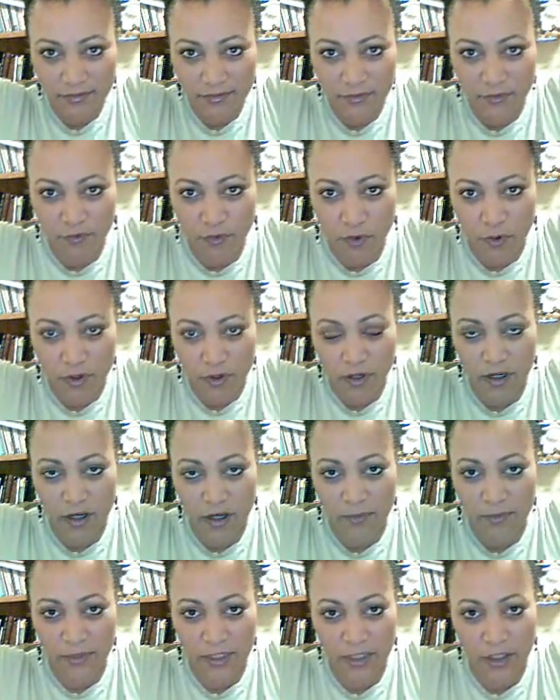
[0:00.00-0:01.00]
4
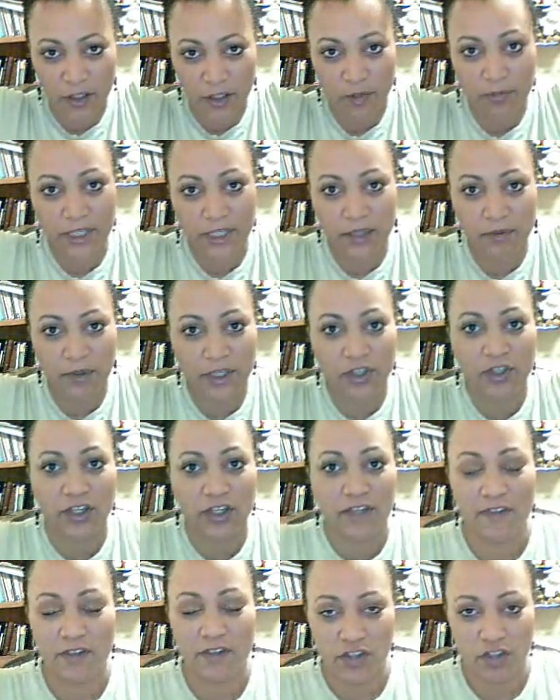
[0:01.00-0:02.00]
up in here, but anyway, you
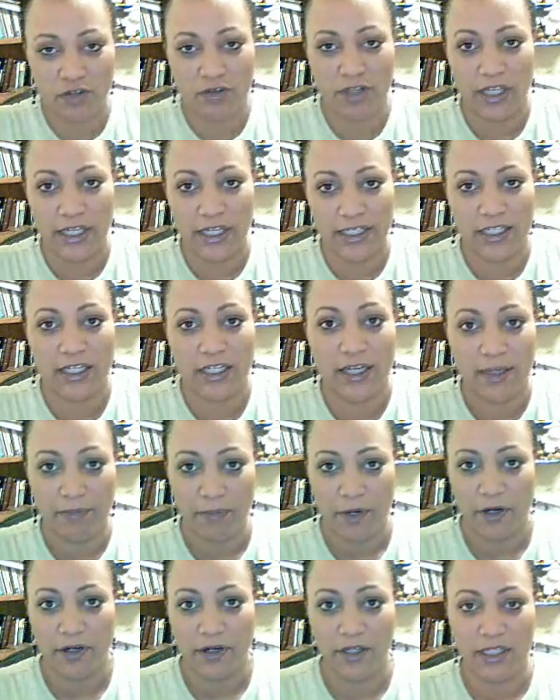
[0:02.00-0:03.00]
get the general idea. I
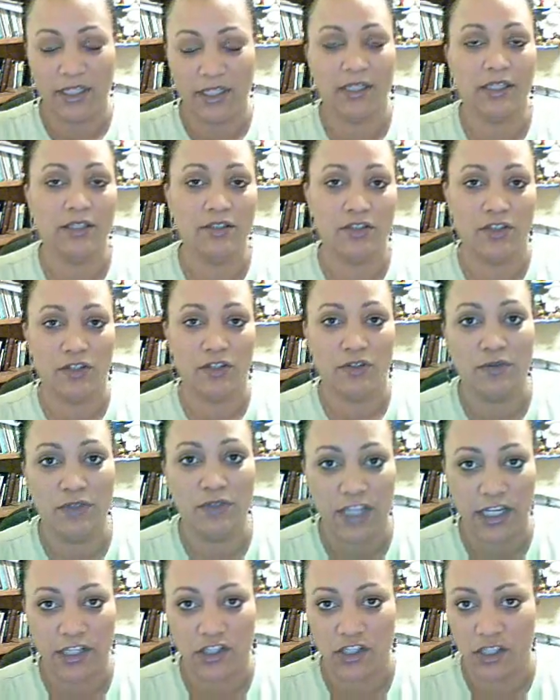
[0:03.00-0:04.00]
parted it into
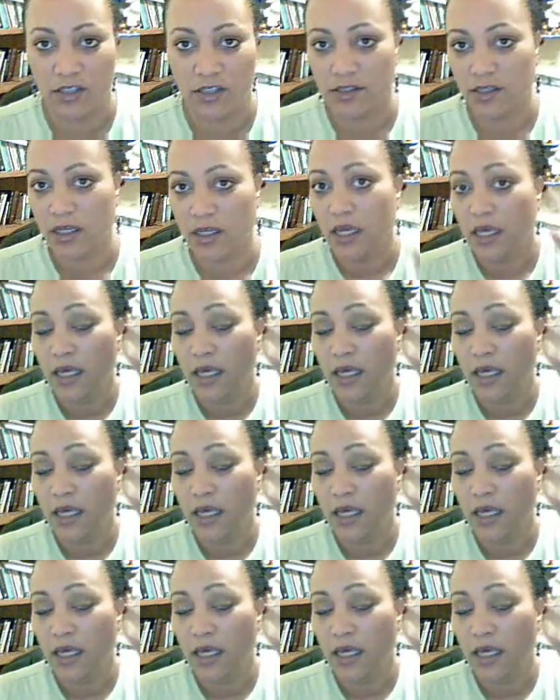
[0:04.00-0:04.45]
sections.